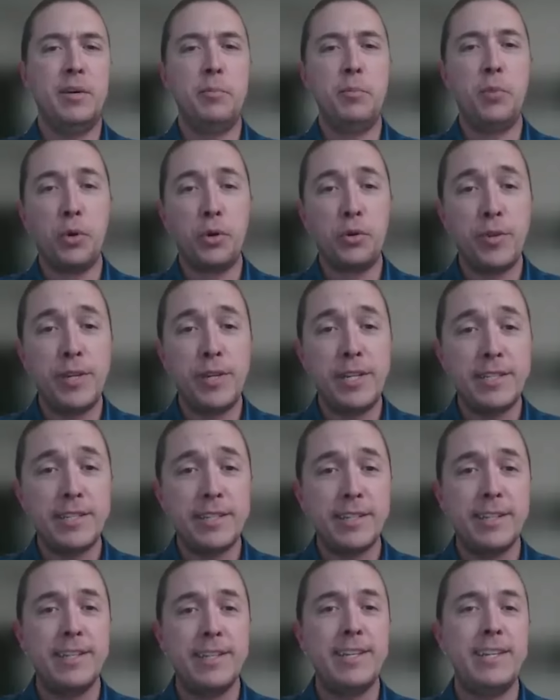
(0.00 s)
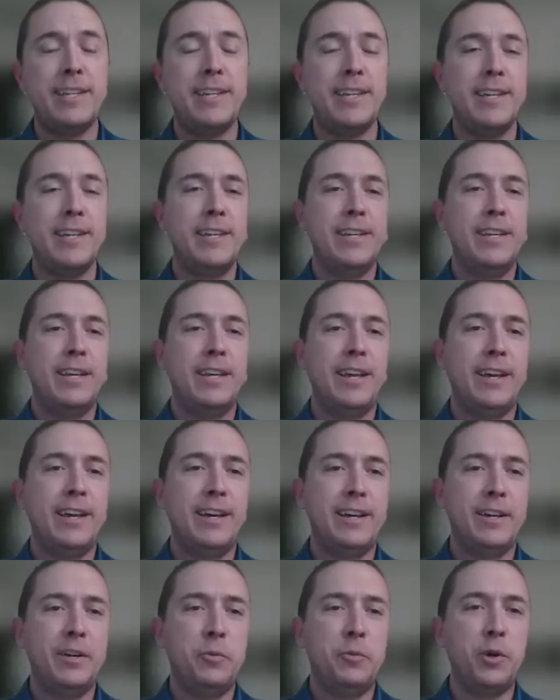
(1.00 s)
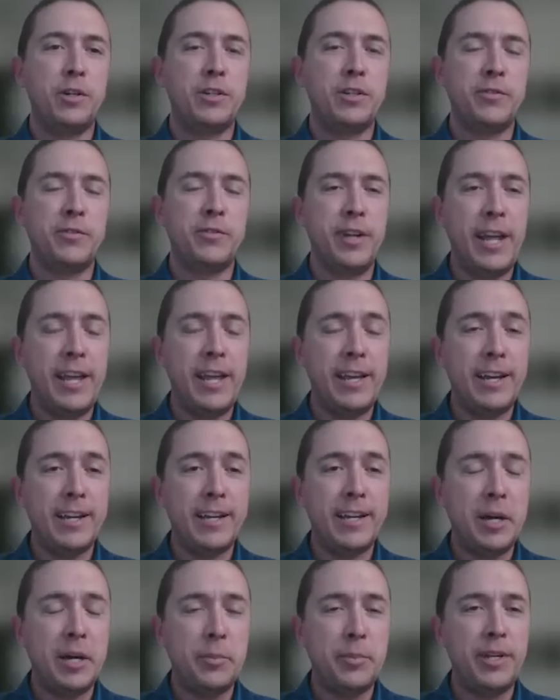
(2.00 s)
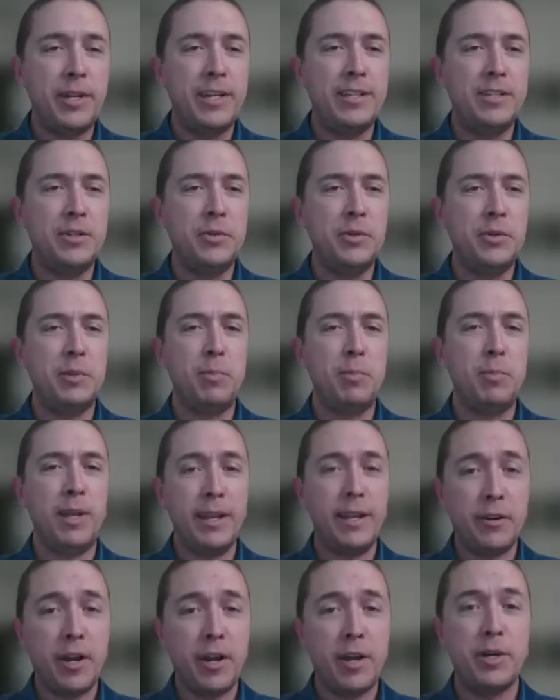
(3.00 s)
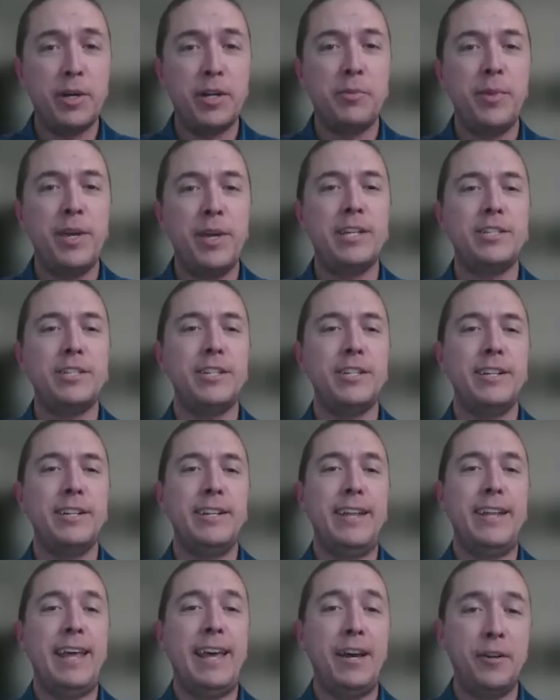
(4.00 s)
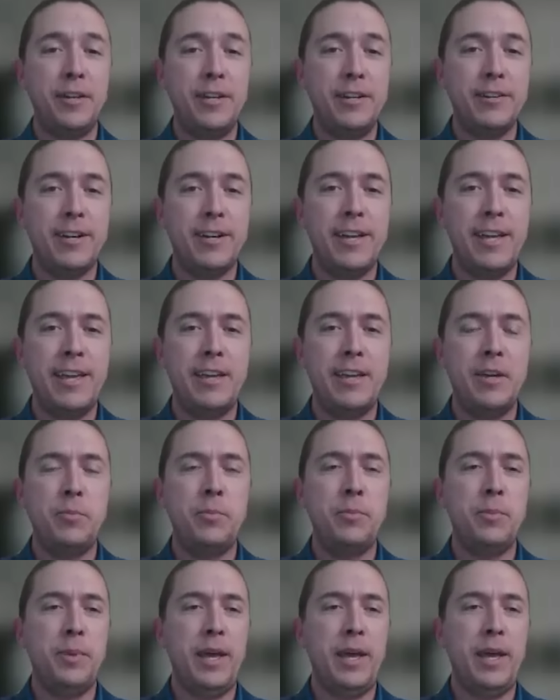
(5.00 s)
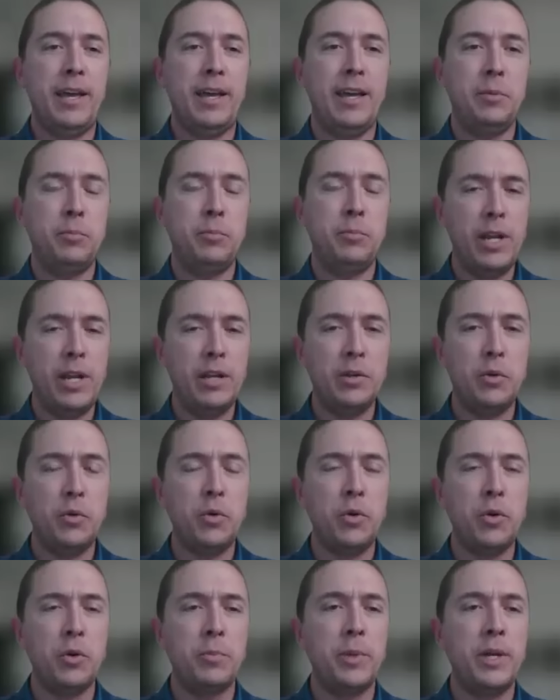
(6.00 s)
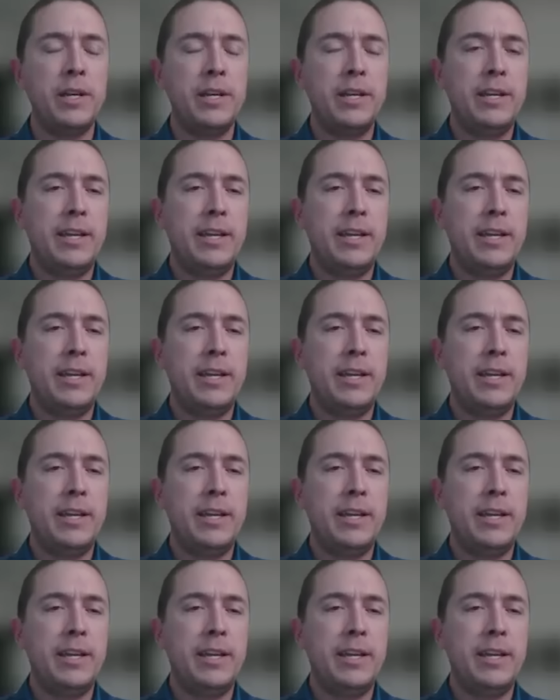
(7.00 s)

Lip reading: More recently, worked for an AI company doing planogram automation, and now here I am at Brain Corp,